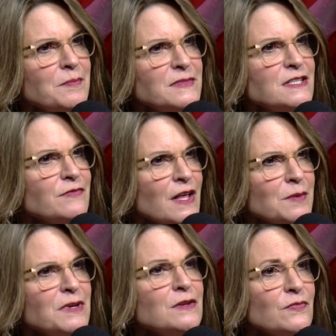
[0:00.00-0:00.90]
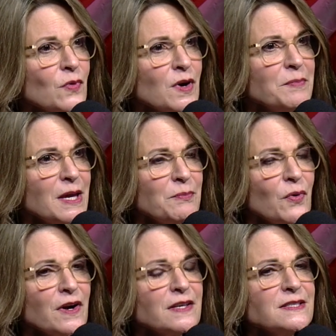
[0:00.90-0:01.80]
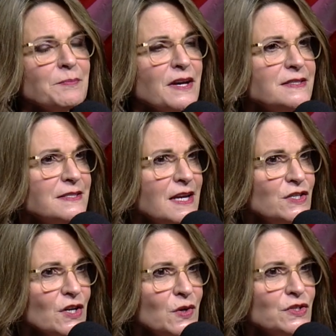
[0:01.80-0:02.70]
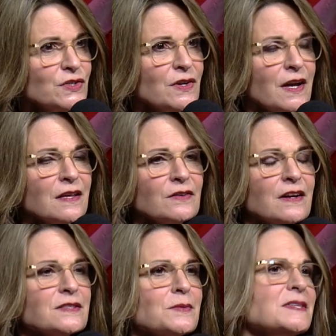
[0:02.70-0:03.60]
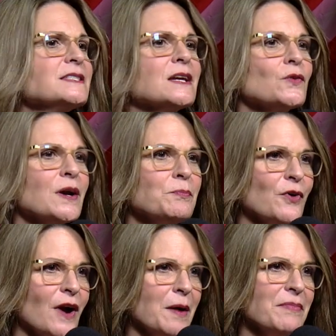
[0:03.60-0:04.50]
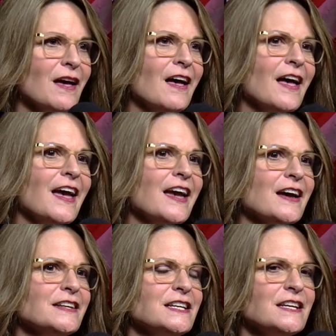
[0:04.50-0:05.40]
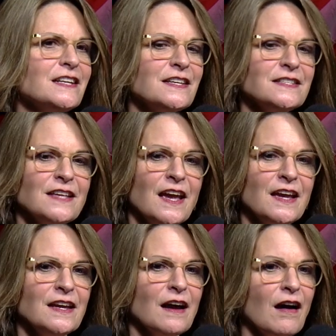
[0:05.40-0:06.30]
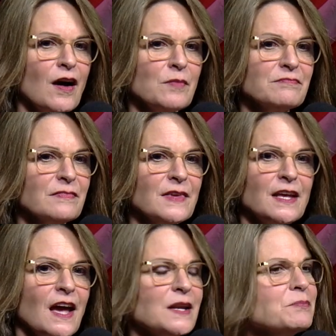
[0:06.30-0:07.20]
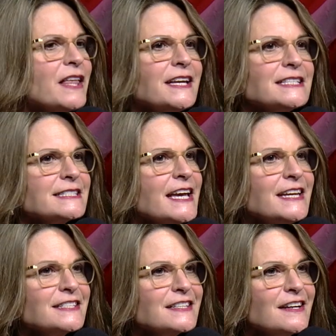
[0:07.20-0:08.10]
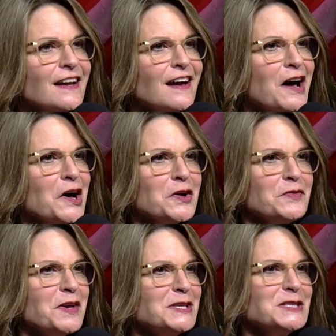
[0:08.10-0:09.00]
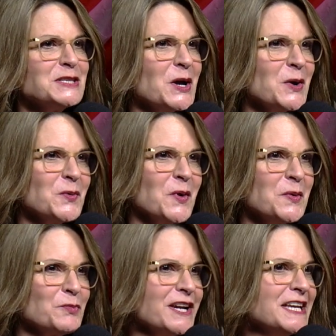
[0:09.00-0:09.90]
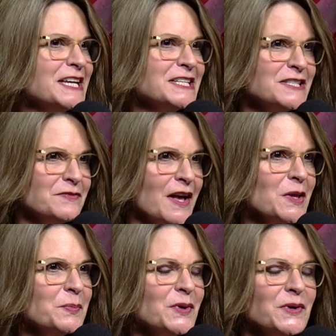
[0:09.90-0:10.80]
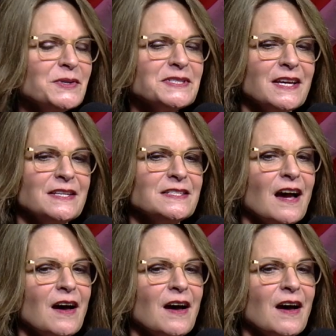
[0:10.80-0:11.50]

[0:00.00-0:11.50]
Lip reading: development for Bayport. It's up on Stagecoach Trail across from the St. Croix Prep, and it is it had a blank slate. And so bringing in developers and